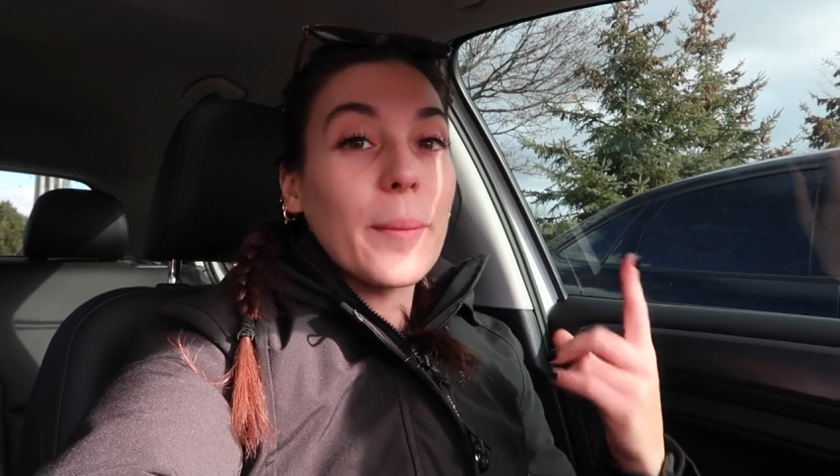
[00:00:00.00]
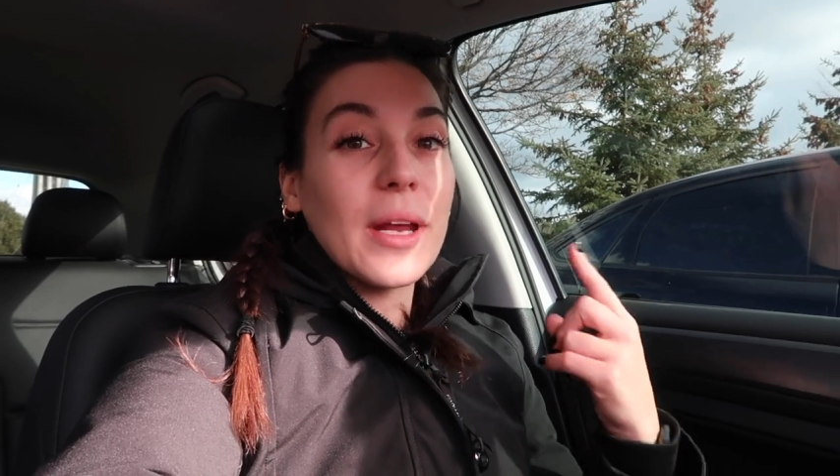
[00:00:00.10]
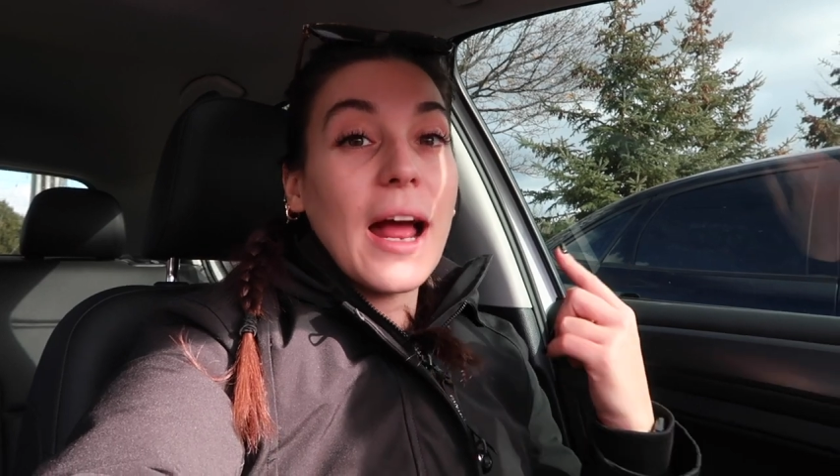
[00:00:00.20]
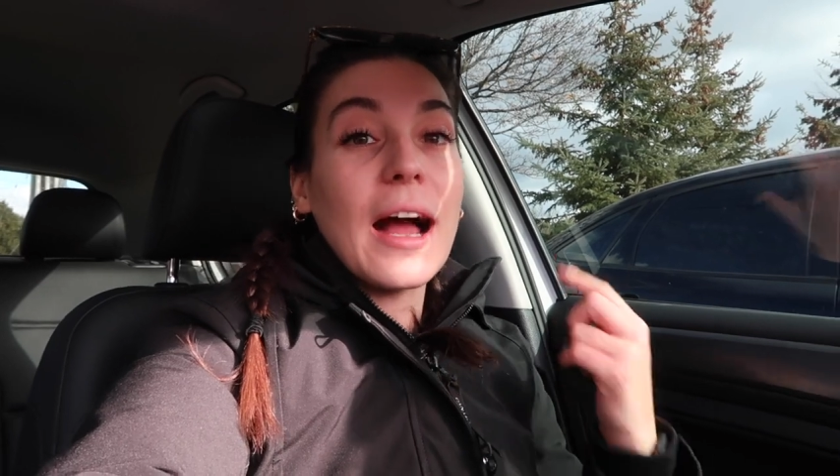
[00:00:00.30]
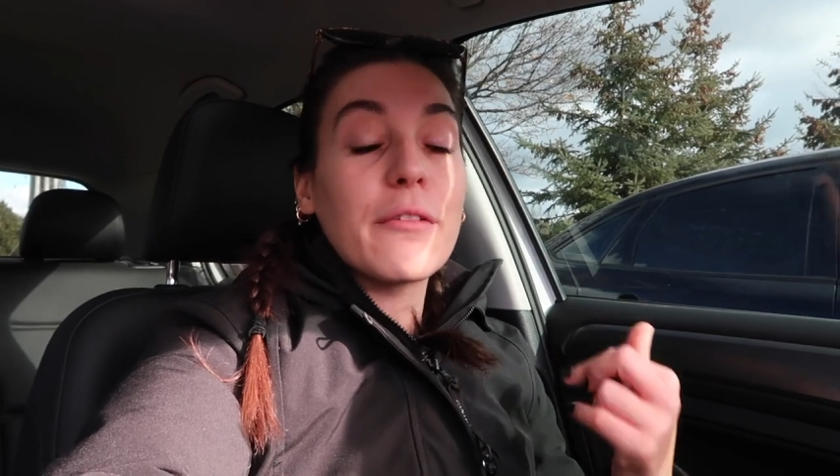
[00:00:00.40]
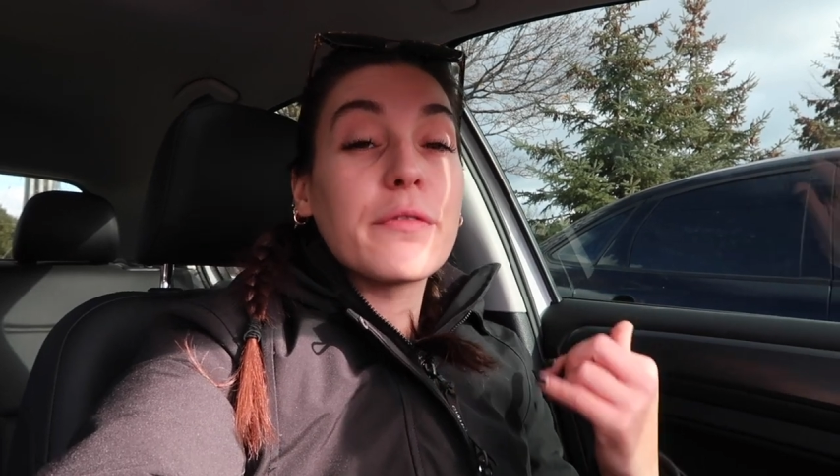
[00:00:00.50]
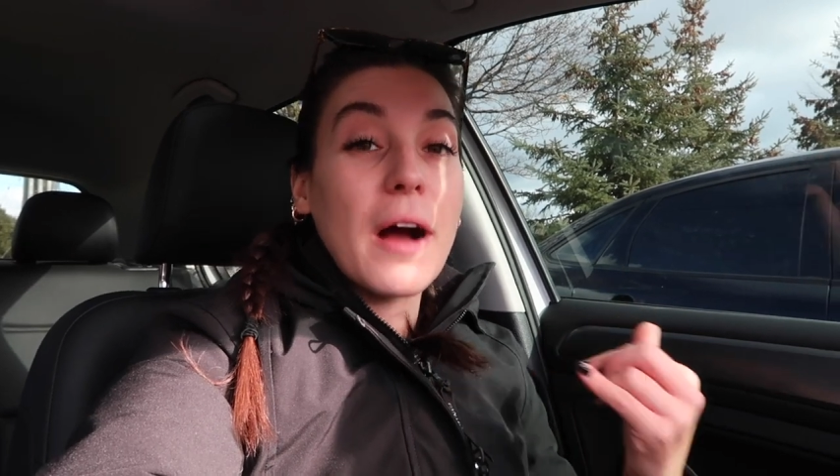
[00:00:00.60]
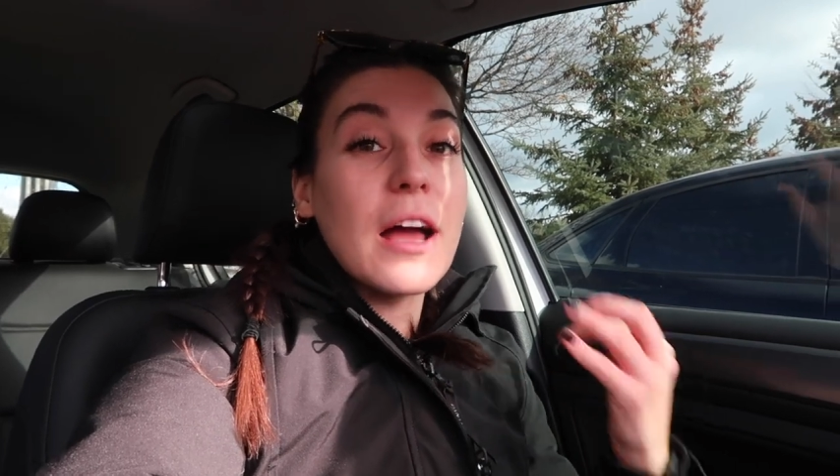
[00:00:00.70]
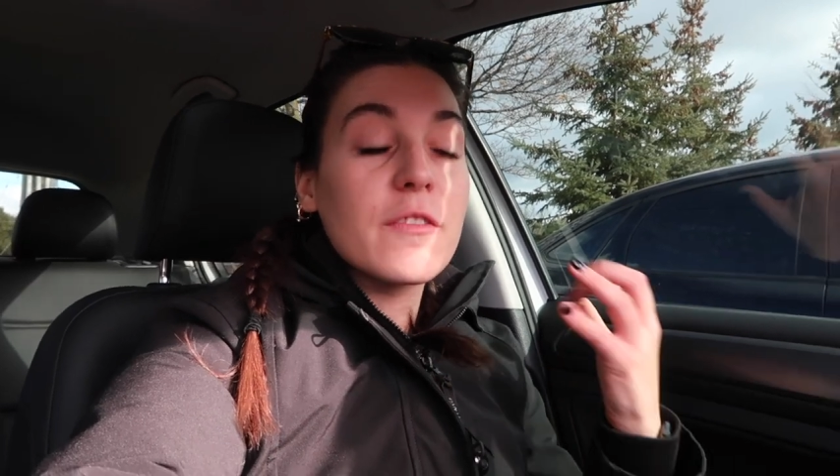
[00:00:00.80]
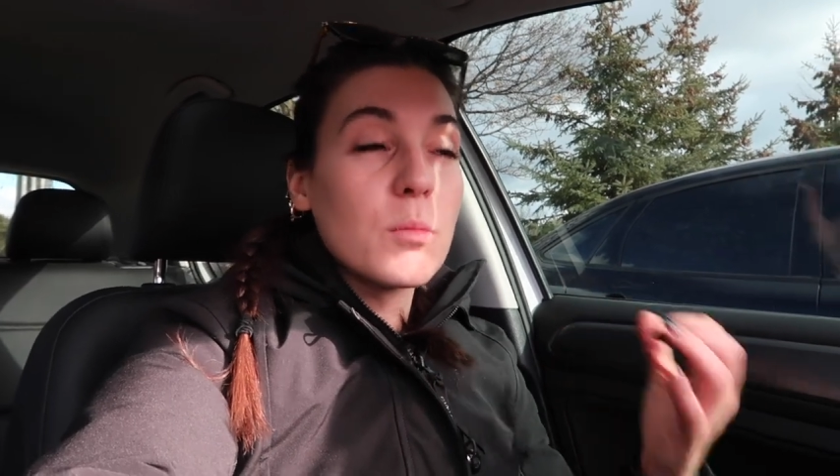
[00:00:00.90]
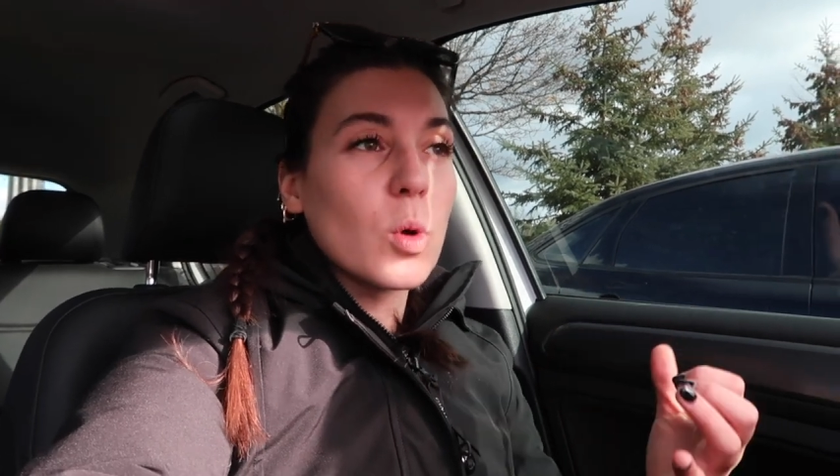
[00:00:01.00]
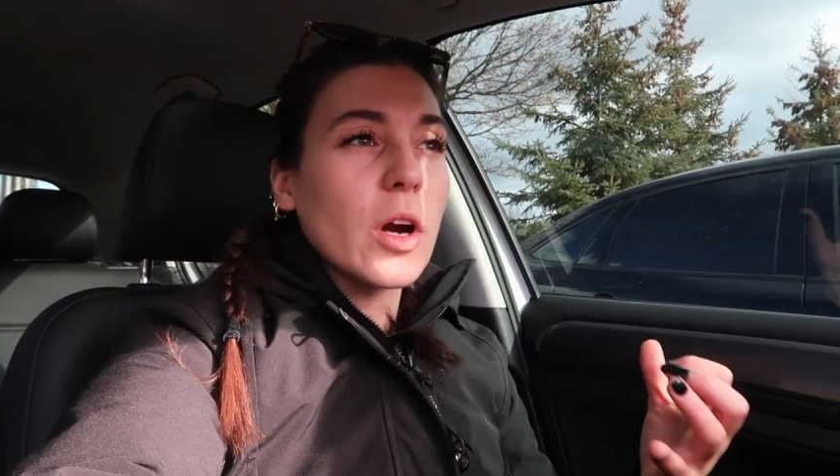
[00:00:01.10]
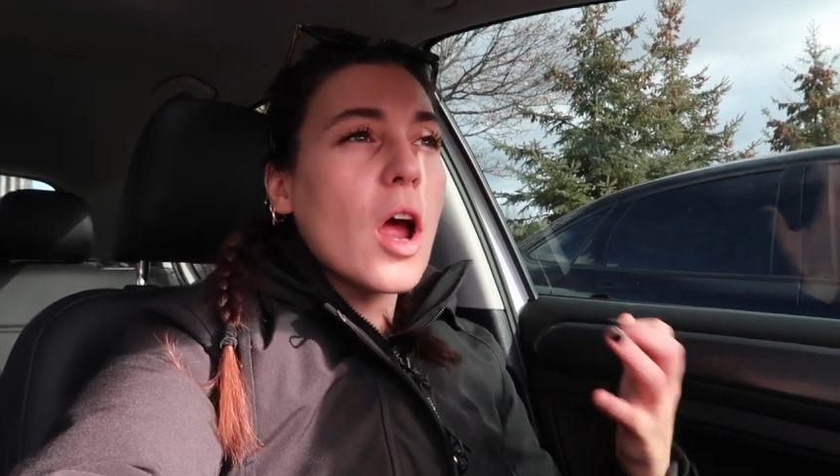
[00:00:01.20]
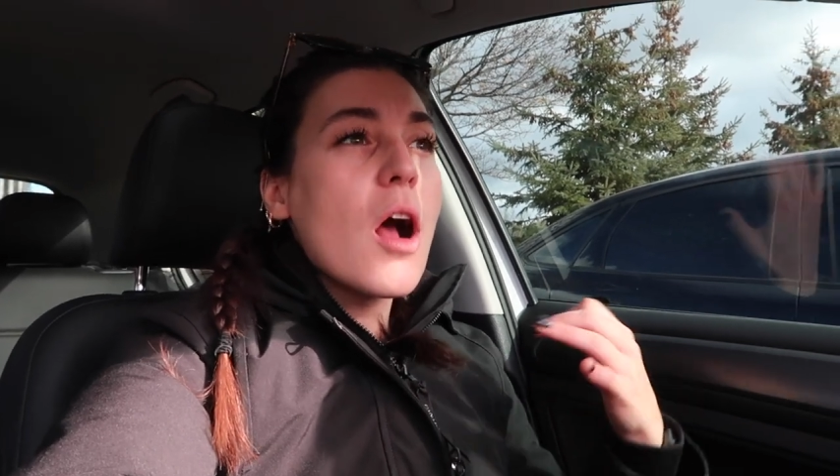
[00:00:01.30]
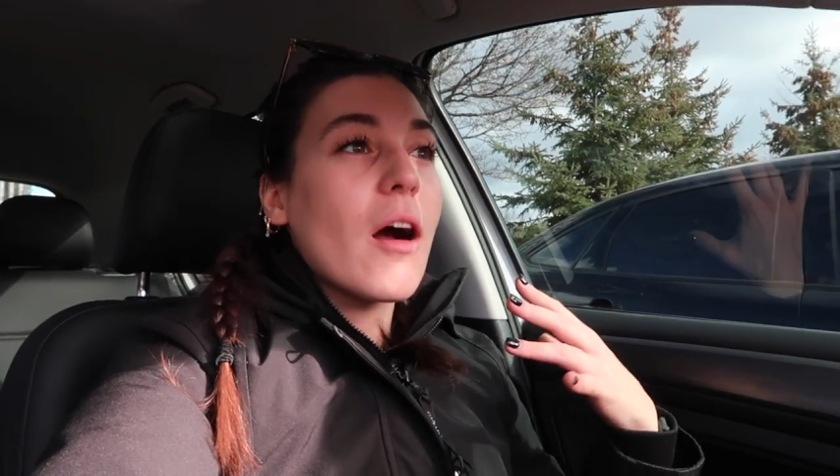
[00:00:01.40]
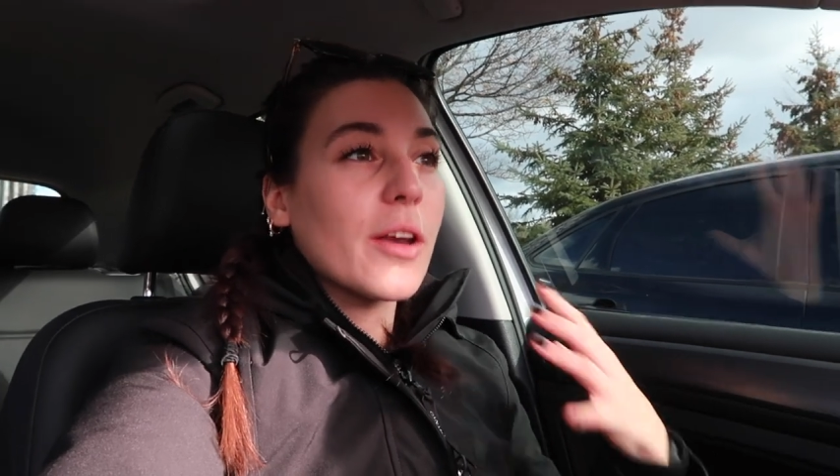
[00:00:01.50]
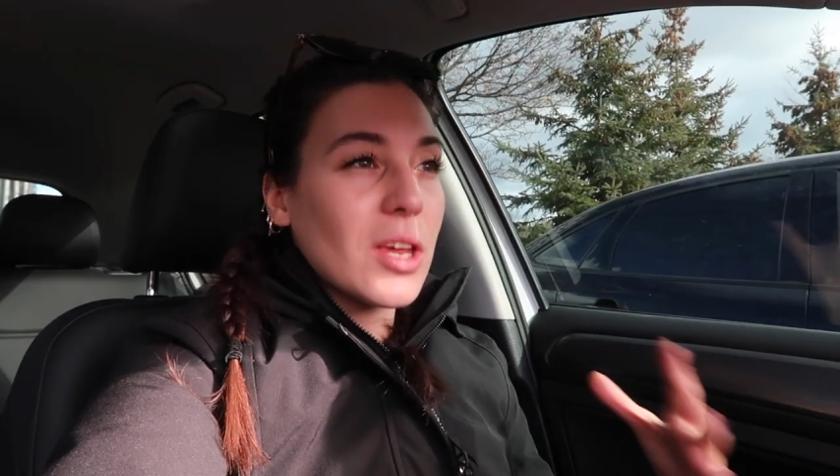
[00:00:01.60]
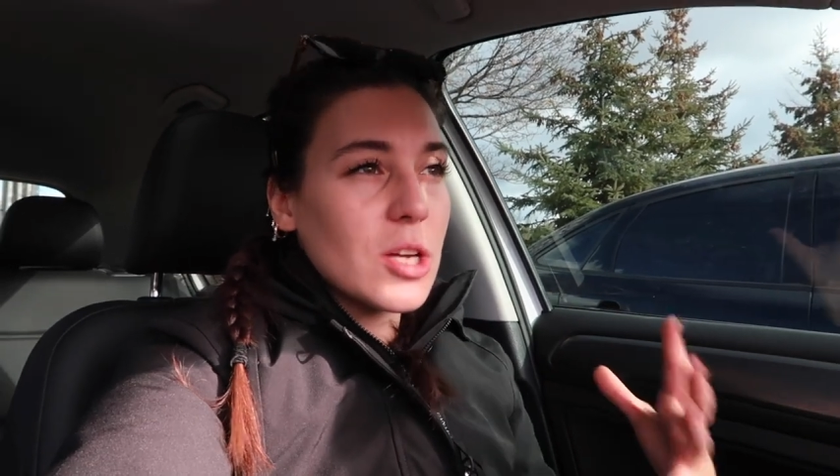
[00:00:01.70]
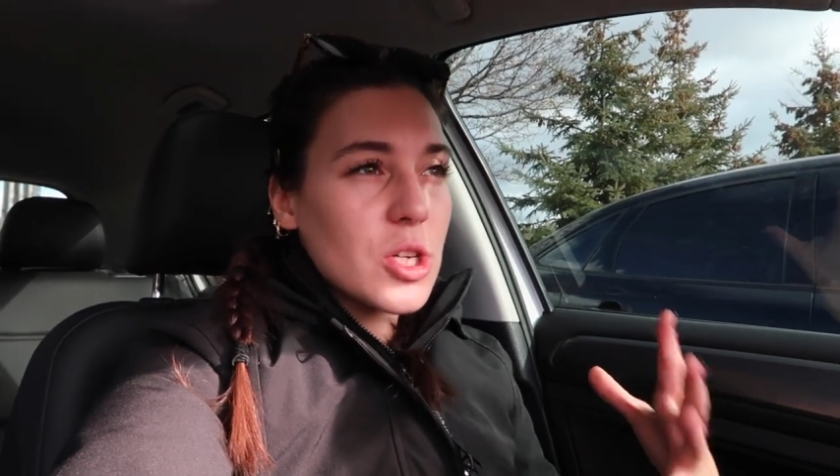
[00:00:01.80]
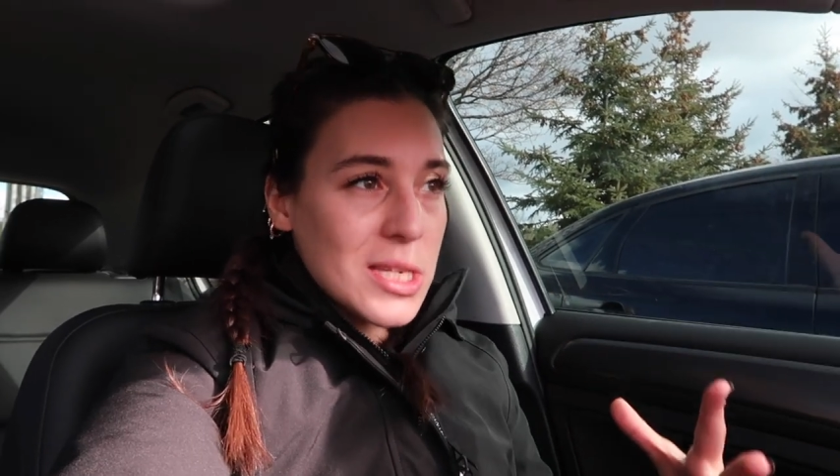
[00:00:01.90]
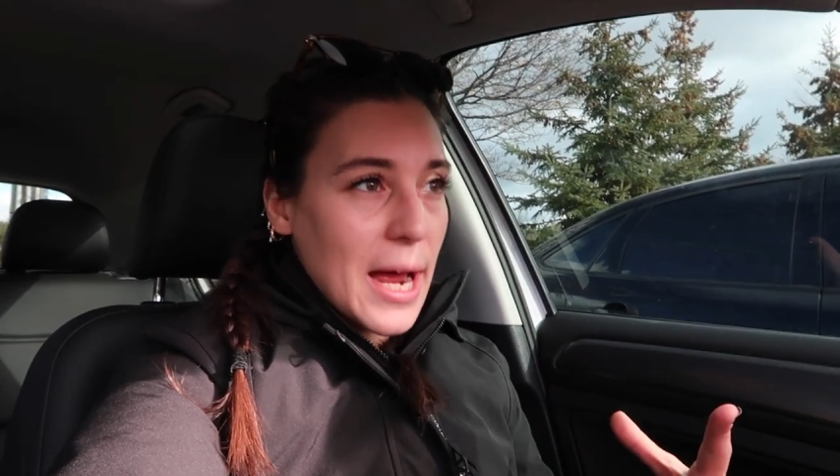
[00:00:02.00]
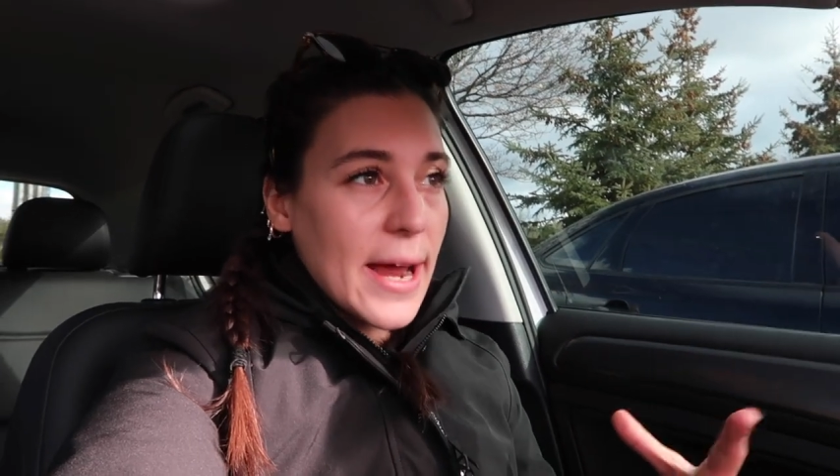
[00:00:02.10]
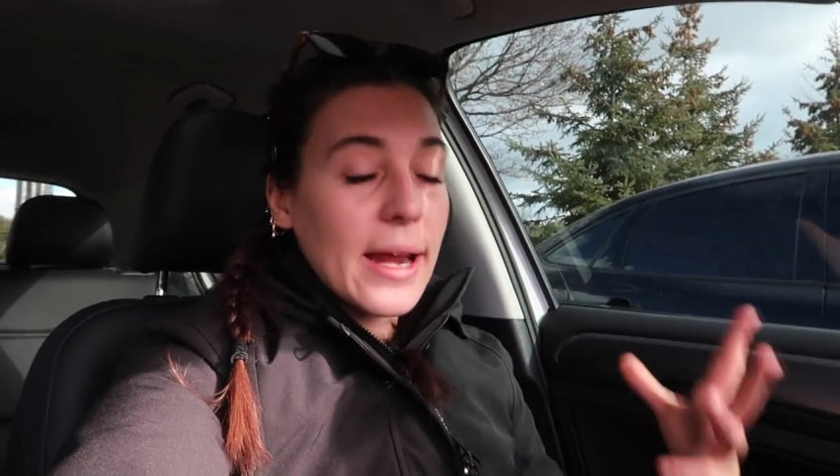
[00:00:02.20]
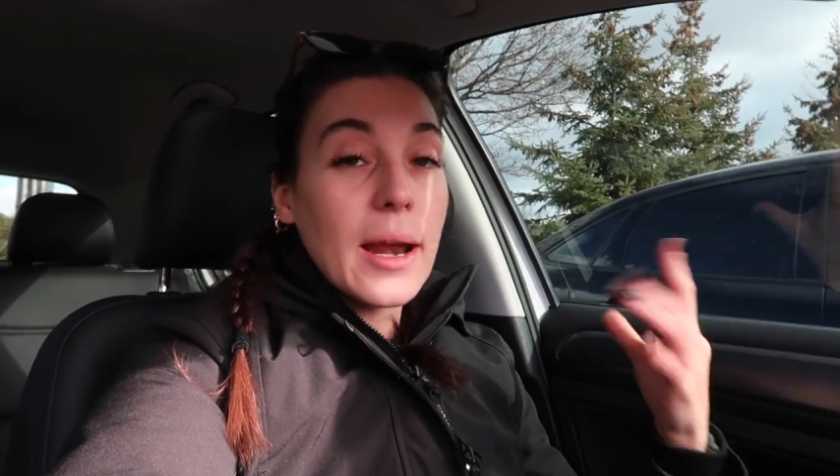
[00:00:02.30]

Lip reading: I'm gonna add five more on each side,